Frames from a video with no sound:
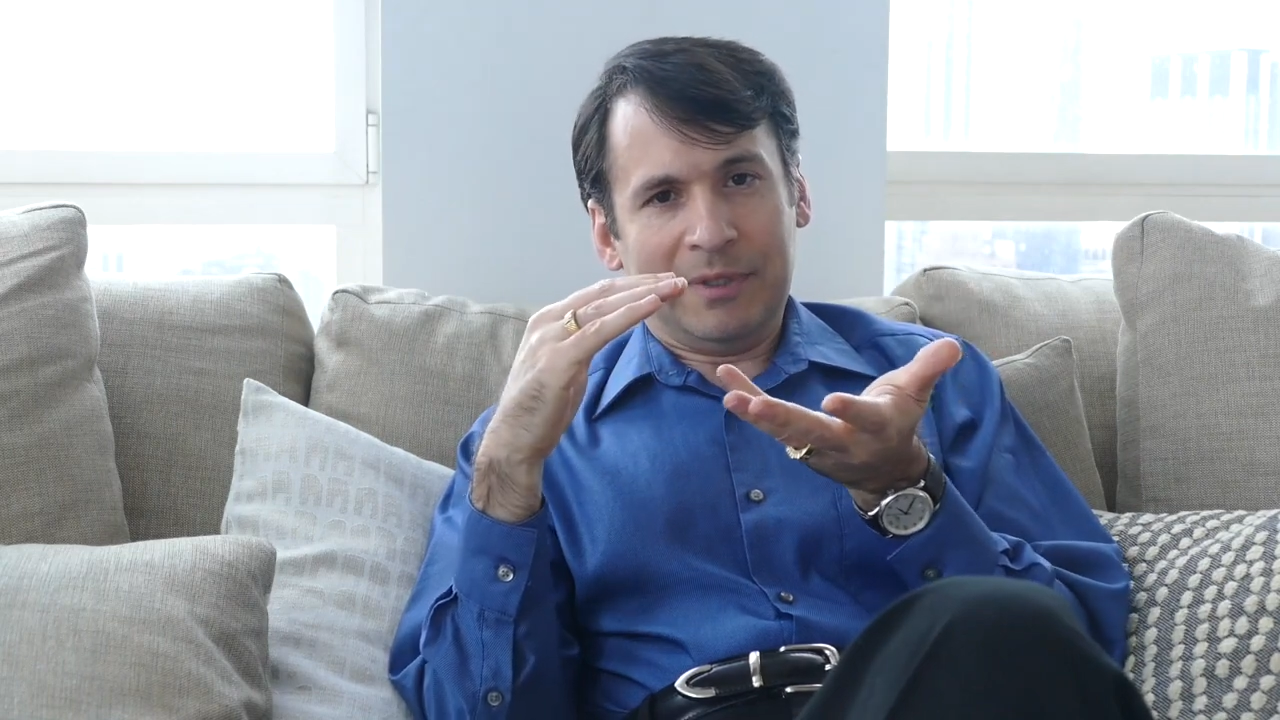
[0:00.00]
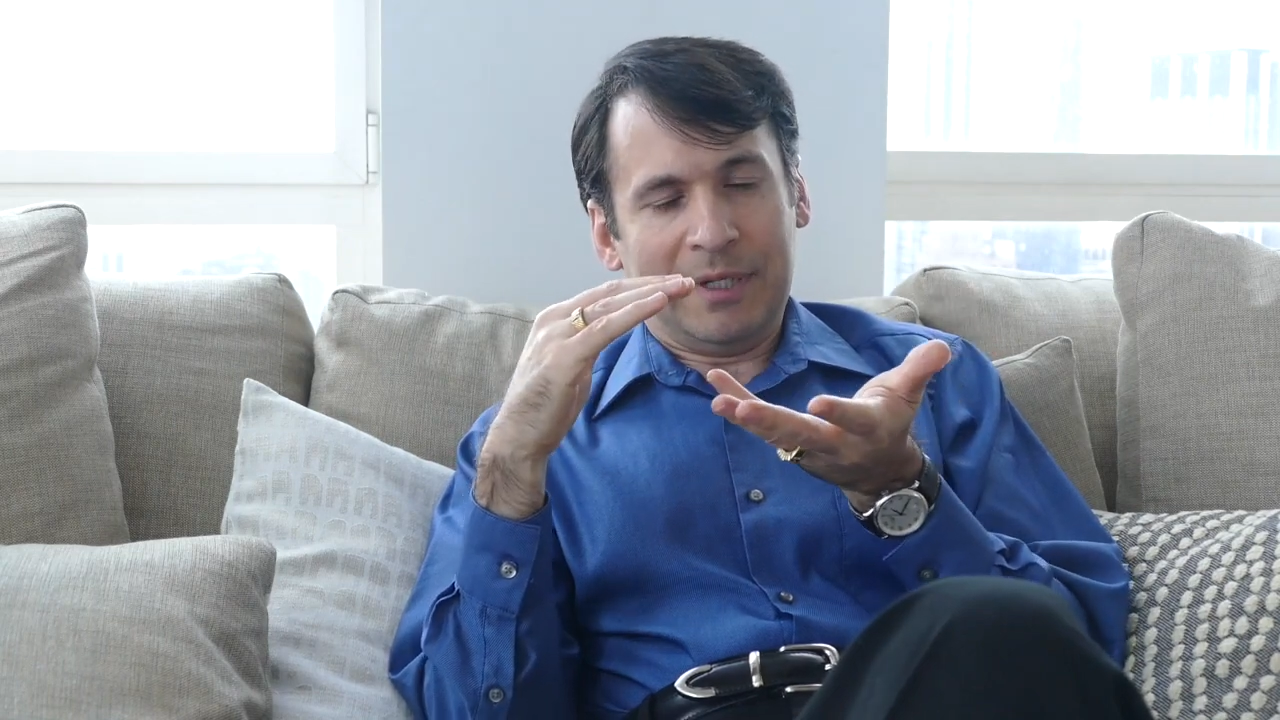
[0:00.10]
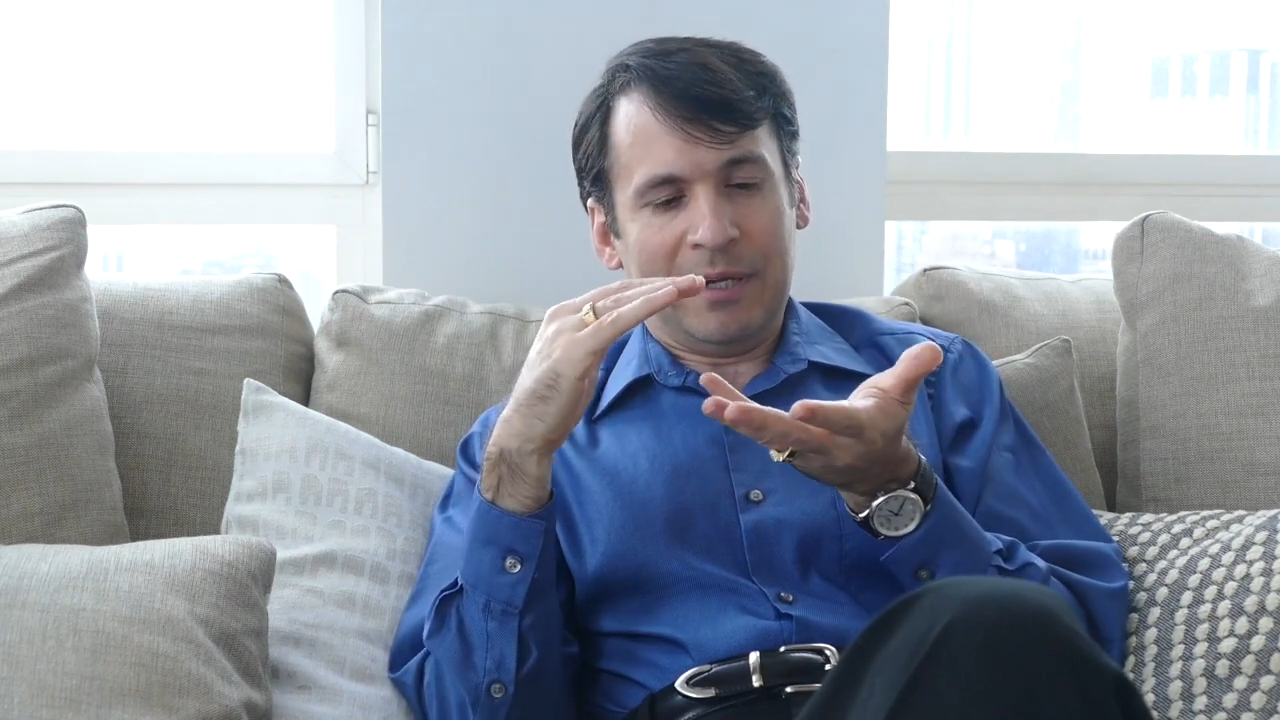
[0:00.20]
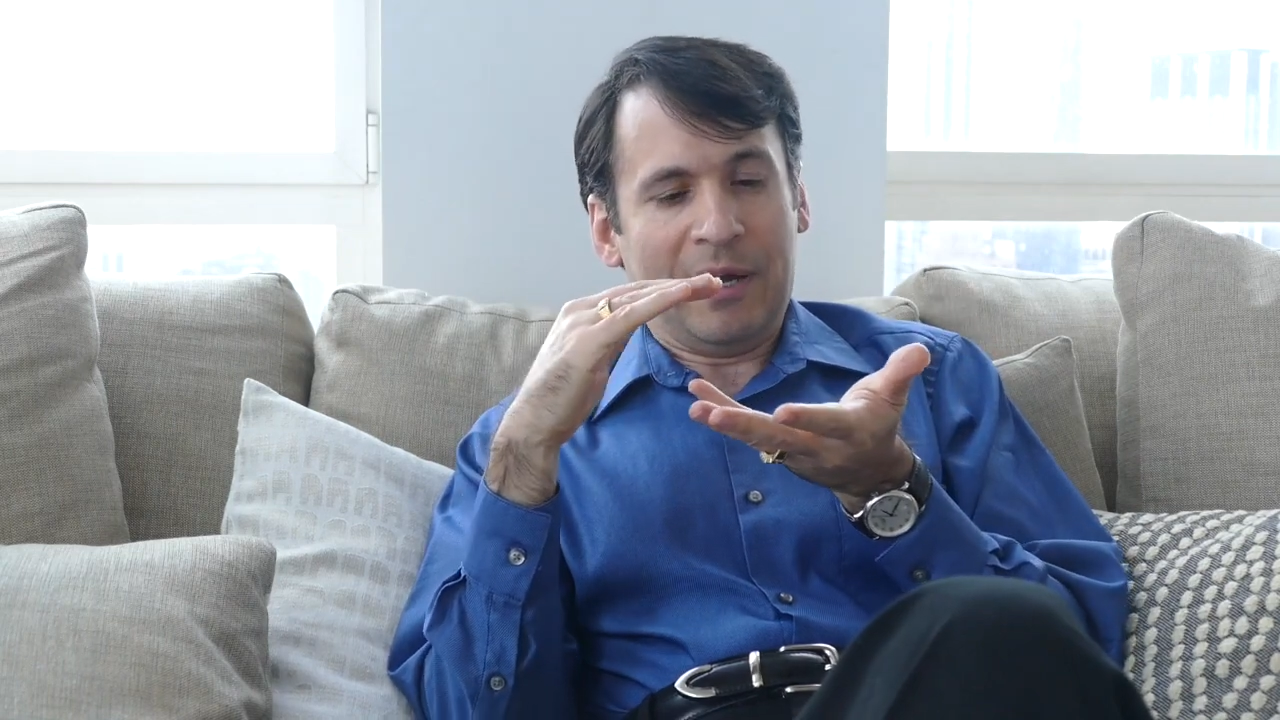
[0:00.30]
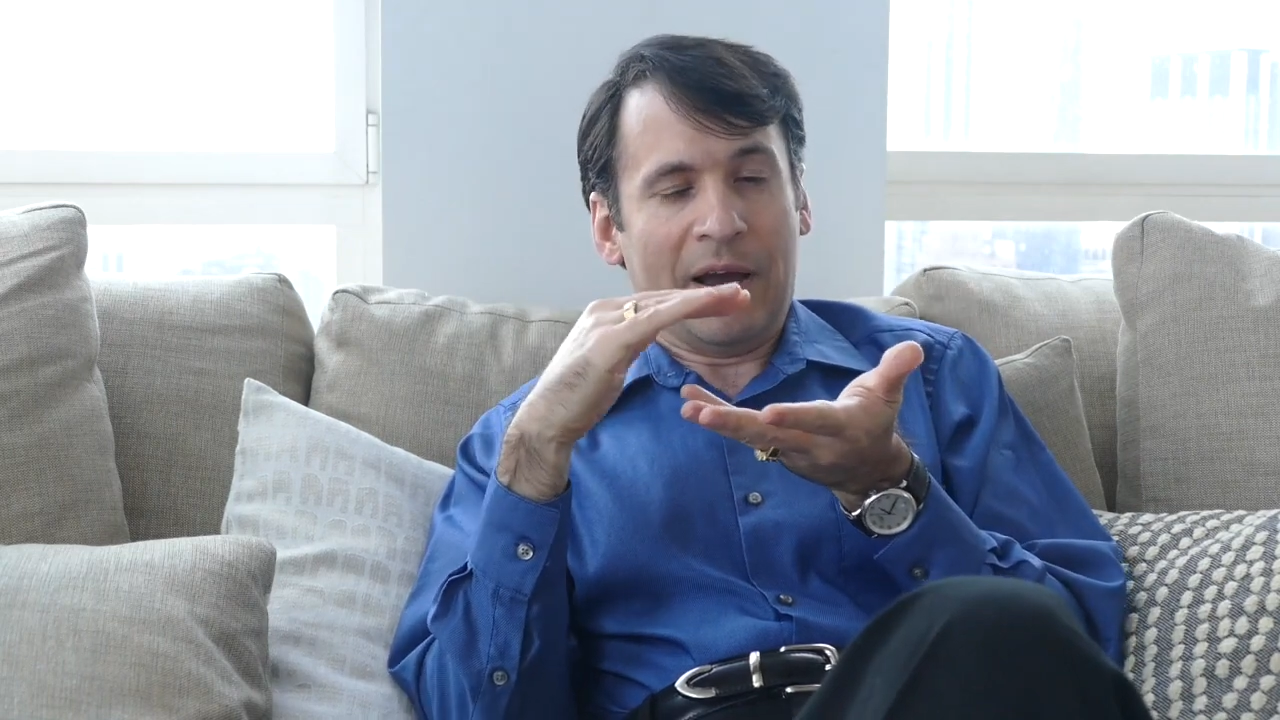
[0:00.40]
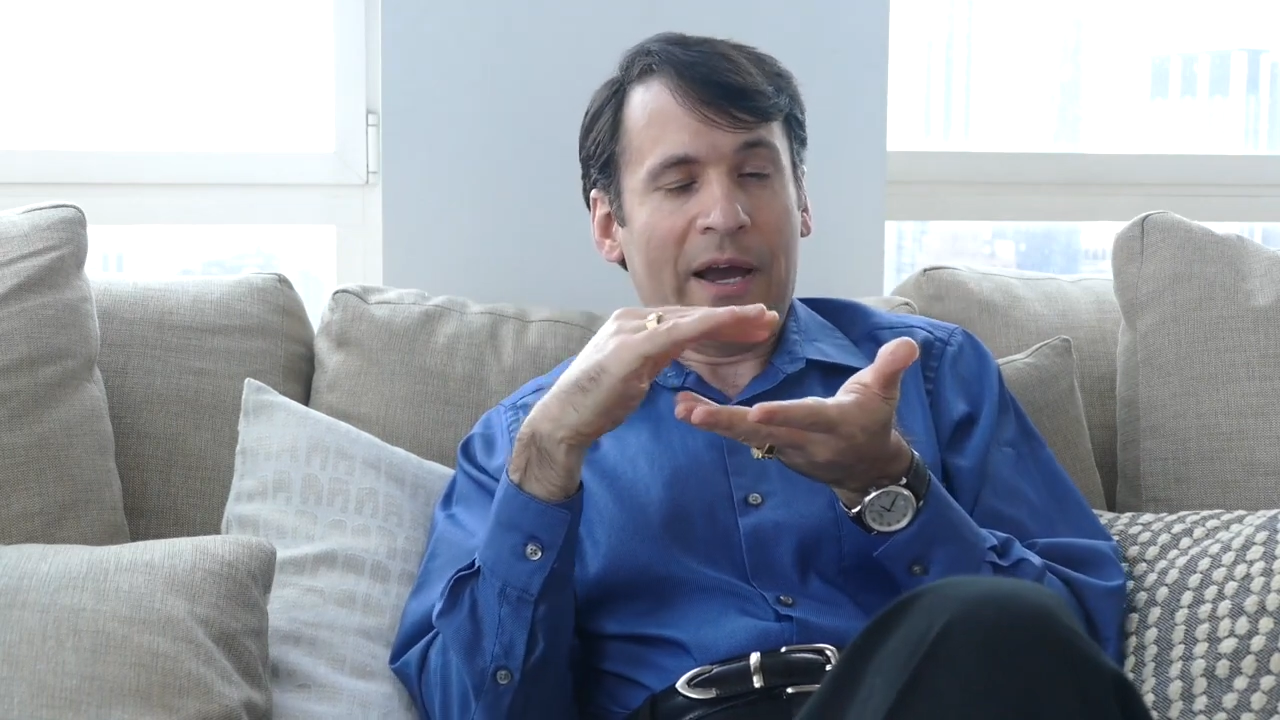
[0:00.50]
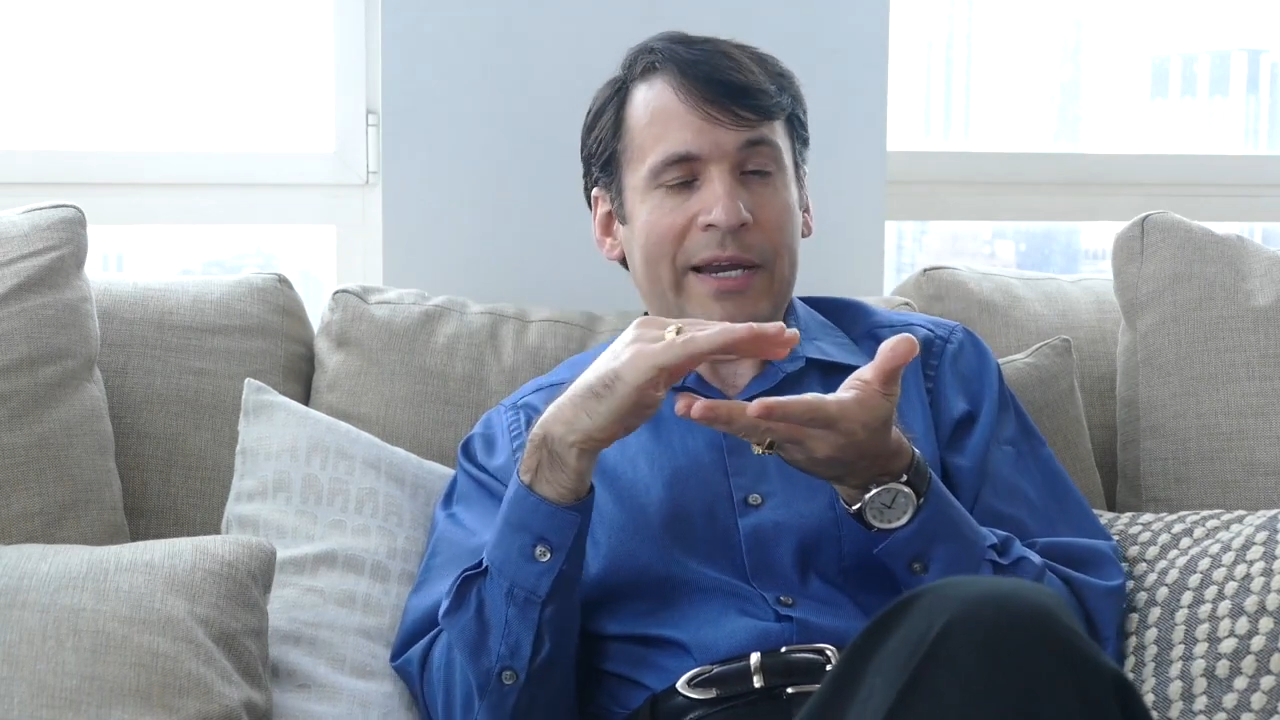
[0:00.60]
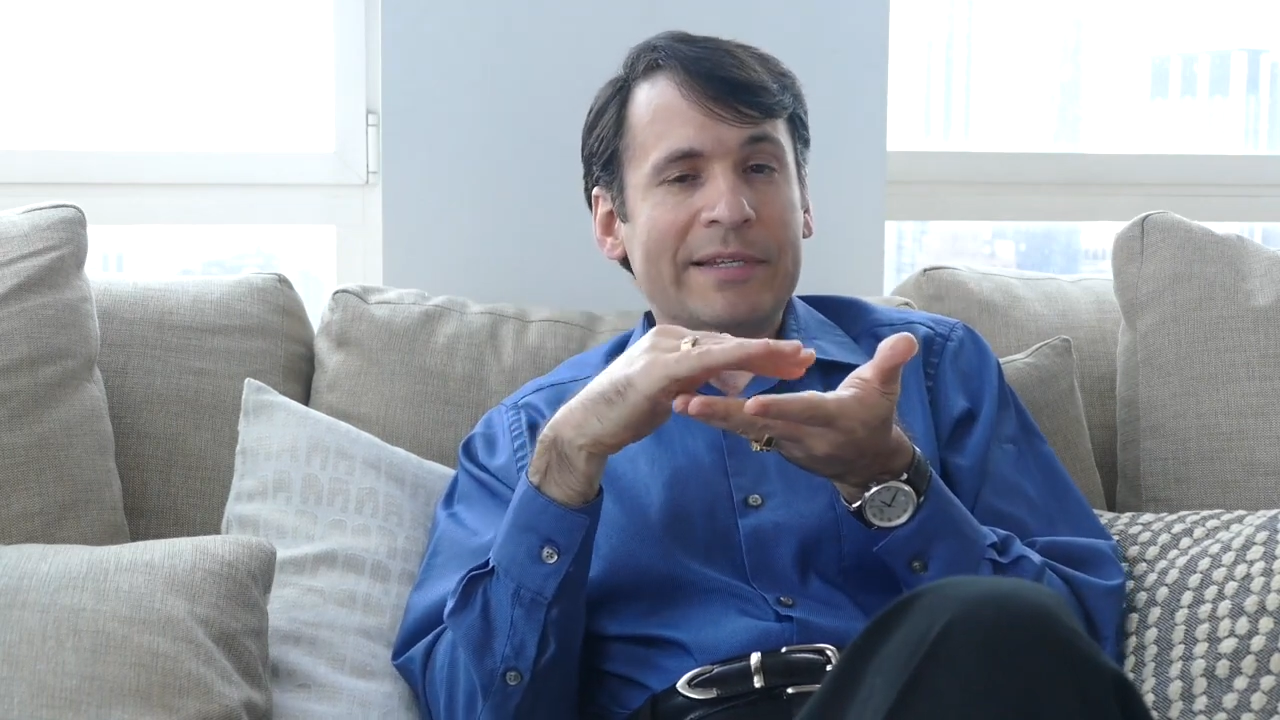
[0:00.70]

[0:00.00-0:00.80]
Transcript: a high